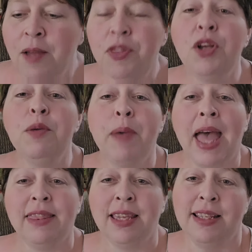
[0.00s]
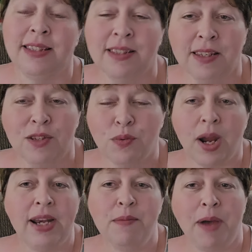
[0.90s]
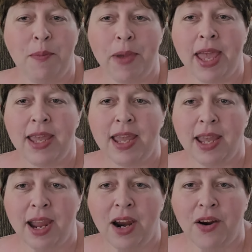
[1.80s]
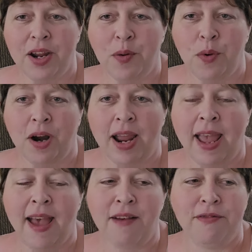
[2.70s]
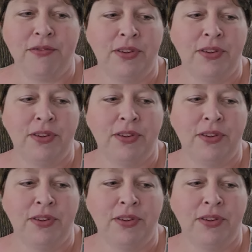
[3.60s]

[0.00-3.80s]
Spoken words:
the only bad thing is it's right in my baking area where I have